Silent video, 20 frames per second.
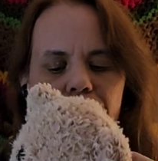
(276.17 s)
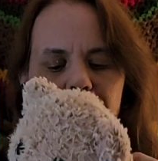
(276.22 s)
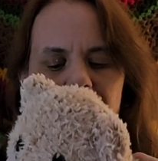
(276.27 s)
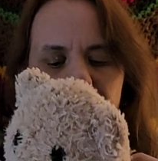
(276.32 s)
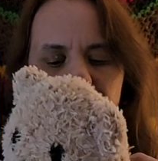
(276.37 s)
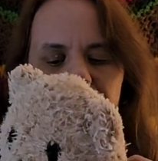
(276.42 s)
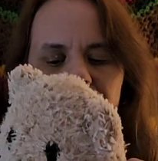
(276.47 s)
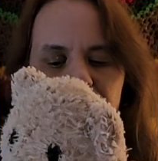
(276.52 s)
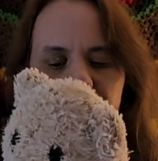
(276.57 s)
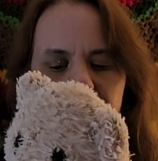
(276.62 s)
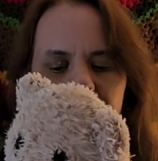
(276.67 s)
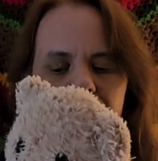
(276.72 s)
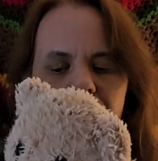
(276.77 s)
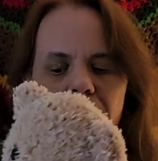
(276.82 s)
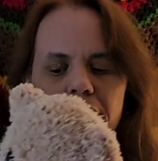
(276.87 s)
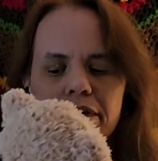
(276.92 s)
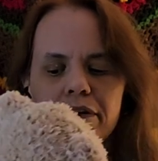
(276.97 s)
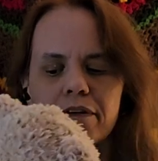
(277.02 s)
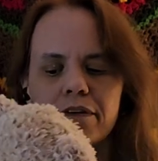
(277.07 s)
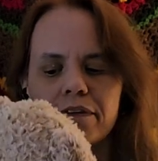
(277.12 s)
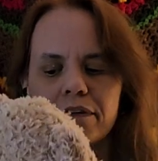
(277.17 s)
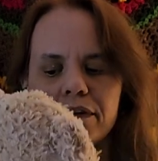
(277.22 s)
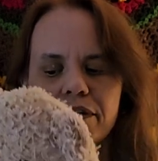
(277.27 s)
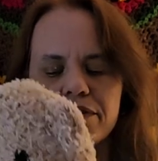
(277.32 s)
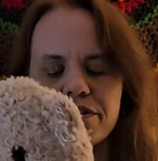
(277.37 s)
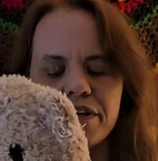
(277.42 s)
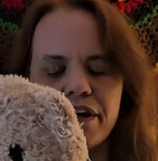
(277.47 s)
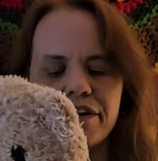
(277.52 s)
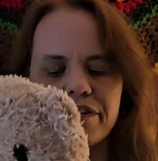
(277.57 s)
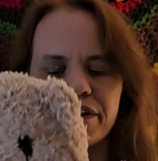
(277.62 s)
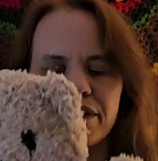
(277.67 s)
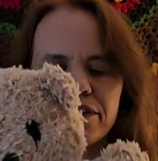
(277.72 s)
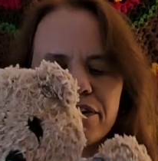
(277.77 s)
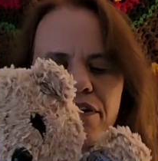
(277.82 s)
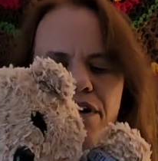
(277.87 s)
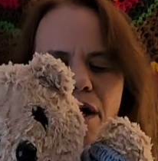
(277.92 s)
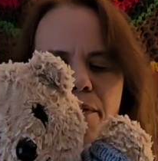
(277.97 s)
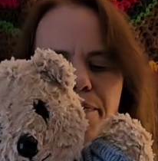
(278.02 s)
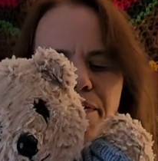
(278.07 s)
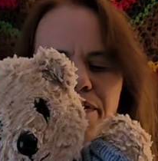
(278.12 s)
We got some garter stitch at the
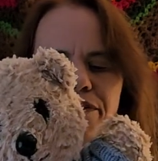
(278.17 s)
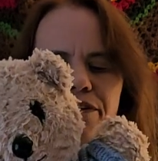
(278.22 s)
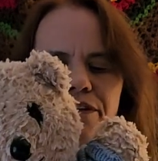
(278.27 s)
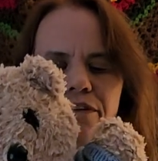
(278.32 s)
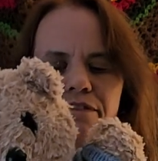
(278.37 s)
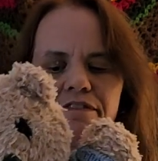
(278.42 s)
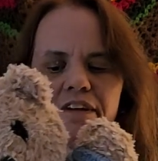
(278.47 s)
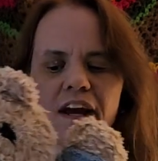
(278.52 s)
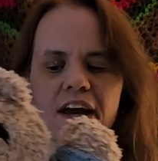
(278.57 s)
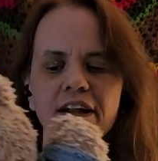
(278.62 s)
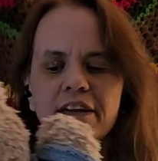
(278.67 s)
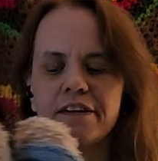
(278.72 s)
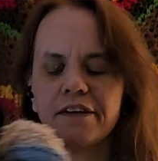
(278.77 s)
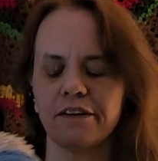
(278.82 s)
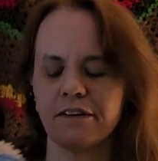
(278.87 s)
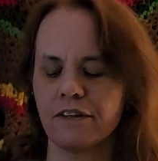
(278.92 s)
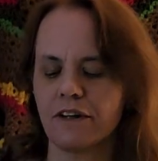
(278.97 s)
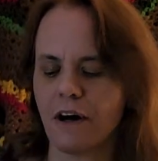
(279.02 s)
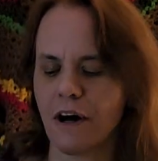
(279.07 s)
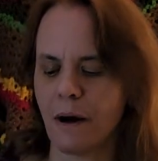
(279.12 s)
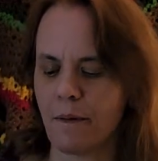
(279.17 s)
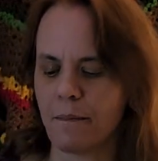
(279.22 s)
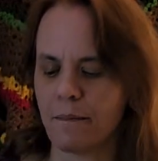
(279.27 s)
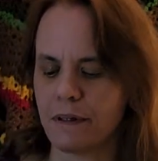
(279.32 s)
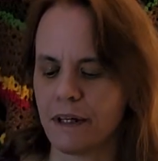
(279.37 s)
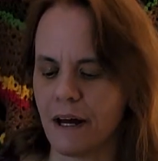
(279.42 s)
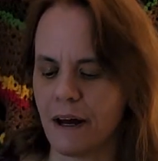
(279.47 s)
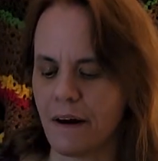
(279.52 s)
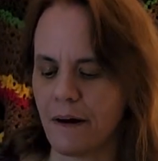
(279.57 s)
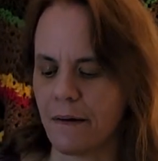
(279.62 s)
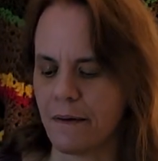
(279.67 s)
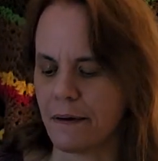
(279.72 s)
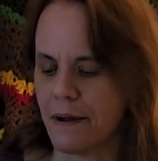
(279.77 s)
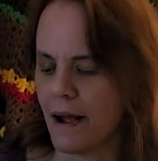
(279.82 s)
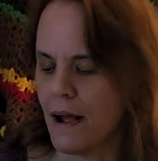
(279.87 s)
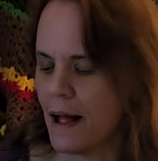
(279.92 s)
top. It's a raglan top down.